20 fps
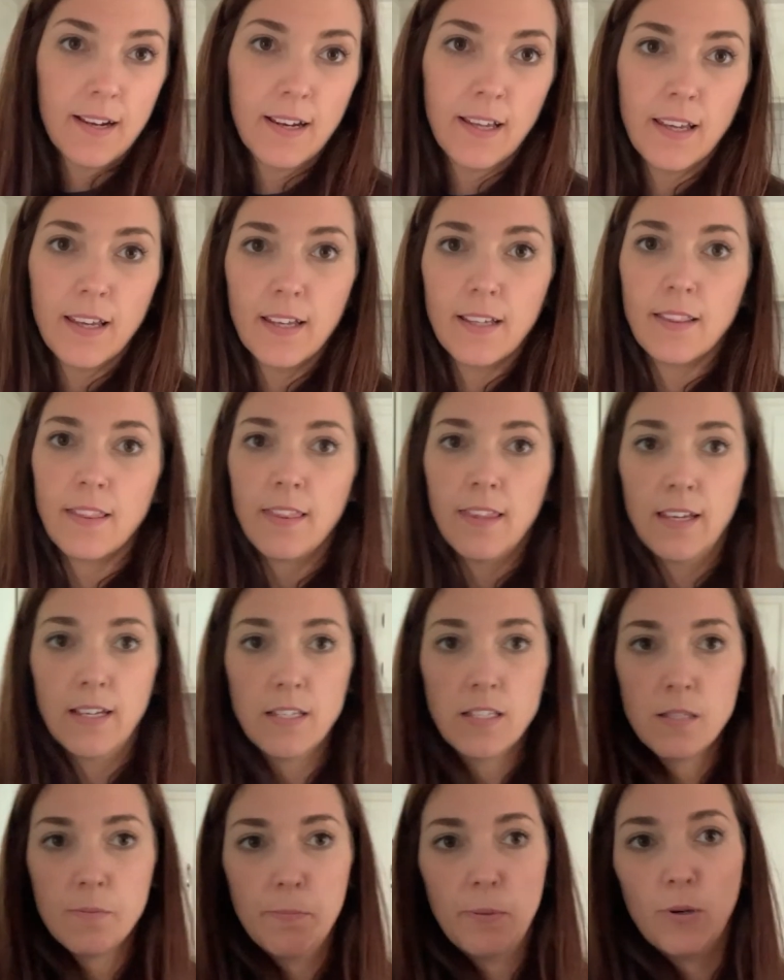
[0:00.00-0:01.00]
in
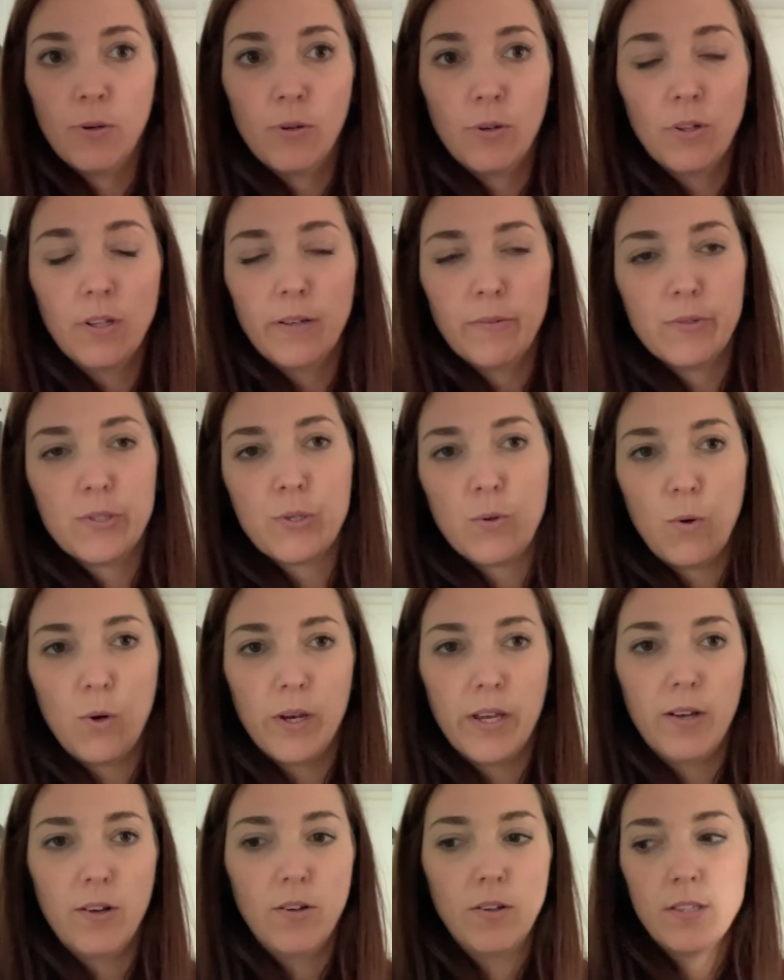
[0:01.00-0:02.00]
this bowl. It was
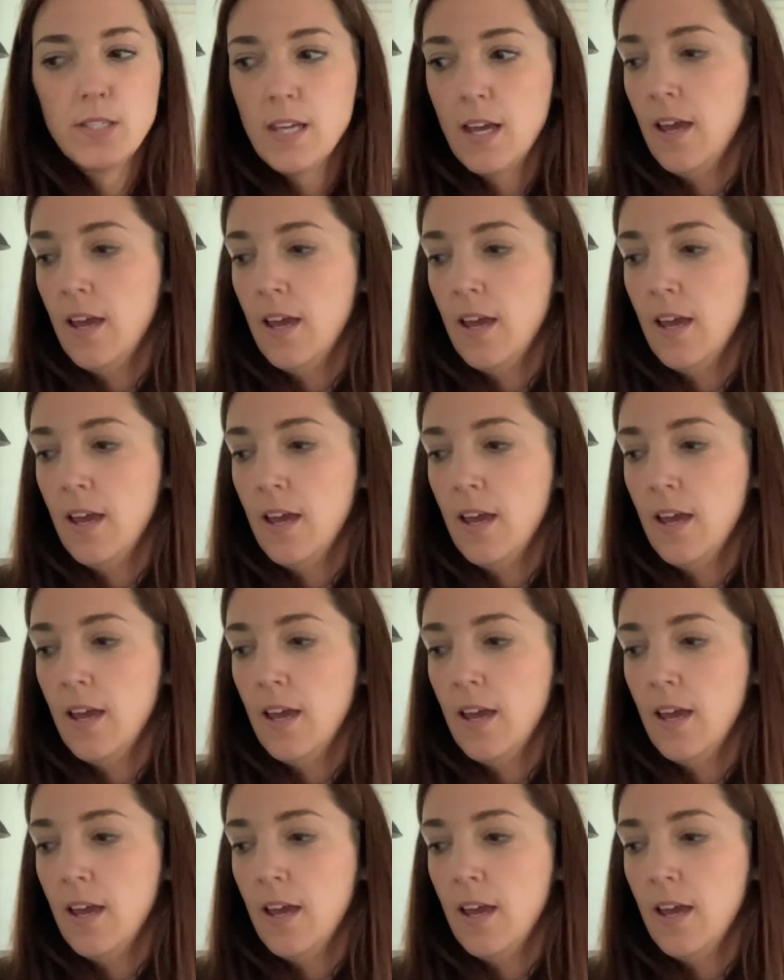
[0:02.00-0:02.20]
oiled